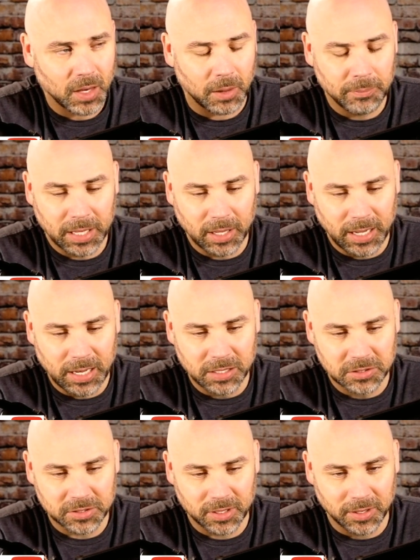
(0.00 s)

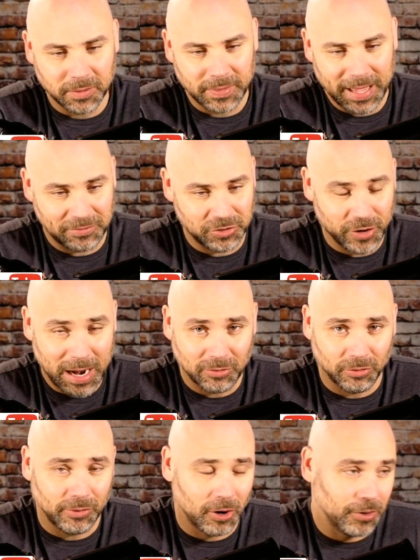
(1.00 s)
because they have to
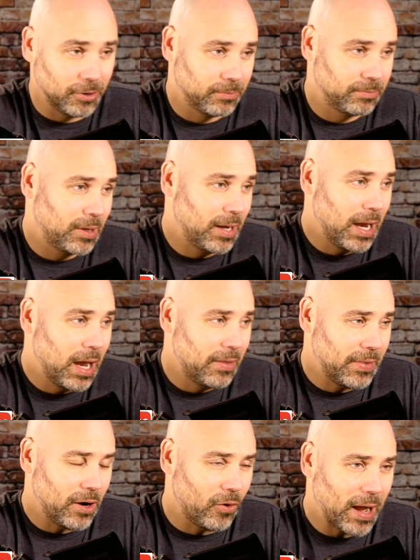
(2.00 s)
travel farther.
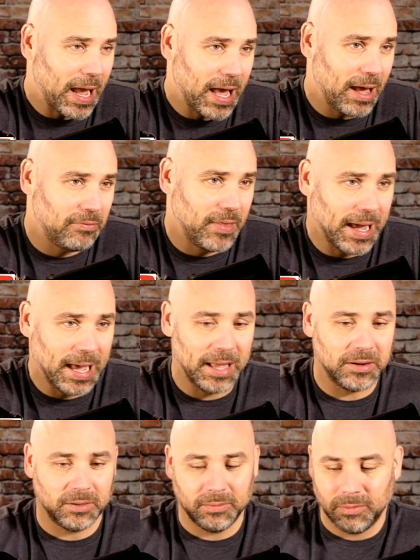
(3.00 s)
They don't have
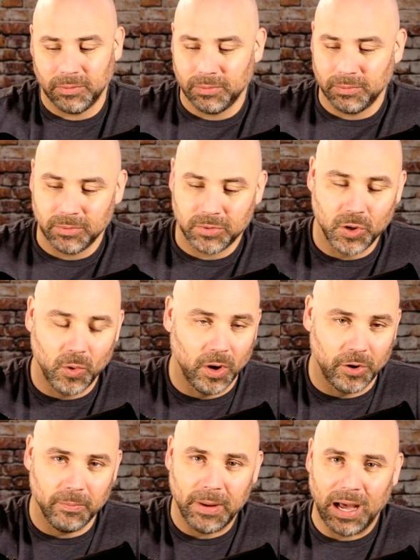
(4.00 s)
that
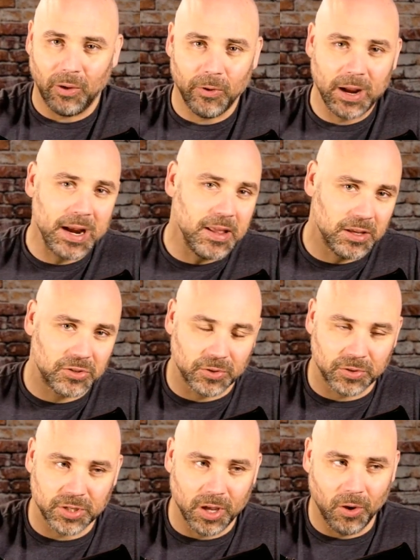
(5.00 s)
200-mile radius or
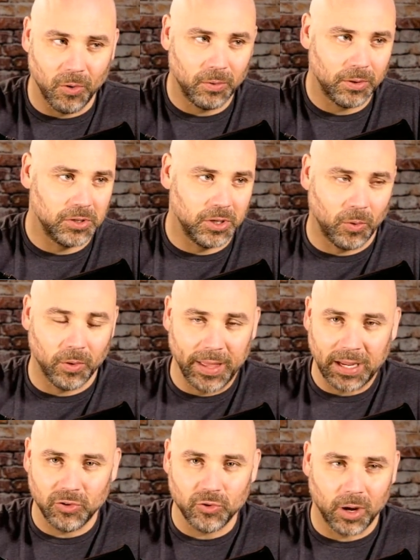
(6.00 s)
so, you know, where they
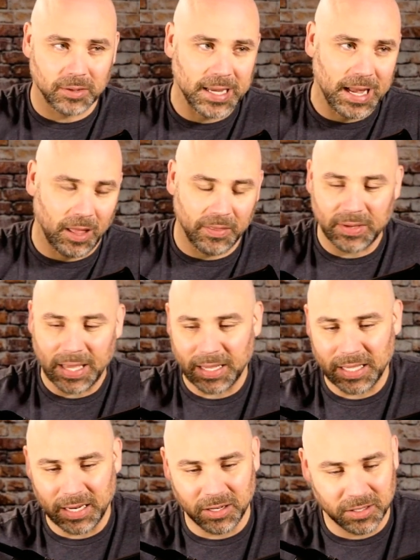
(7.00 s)
can draw talent. They've got to
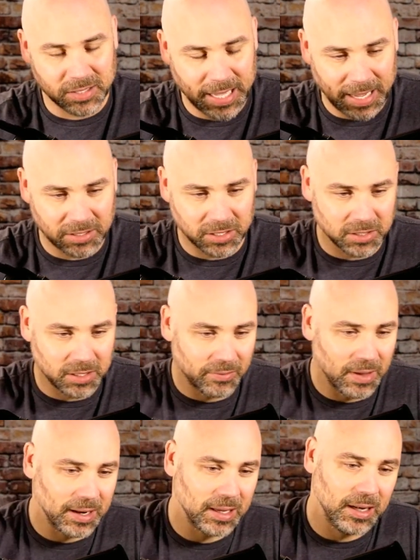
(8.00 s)
get into Texas. They've
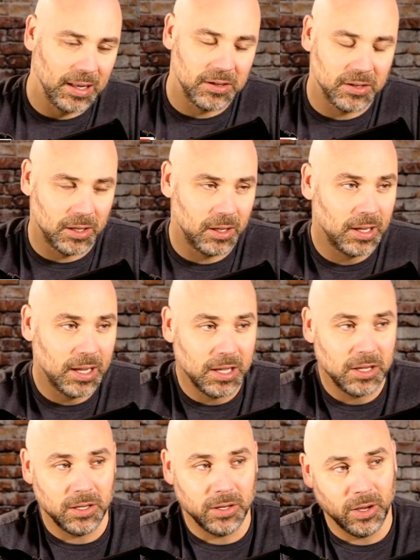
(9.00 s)
got to get into,
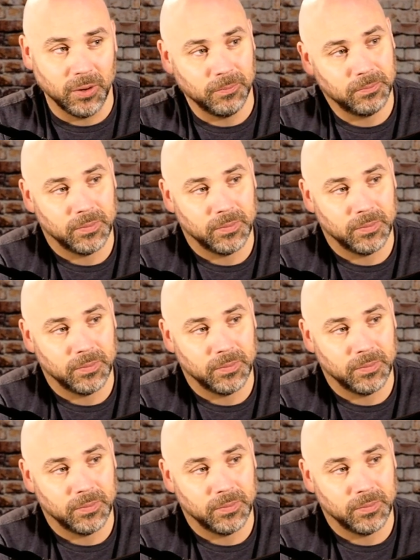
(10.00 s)
you know,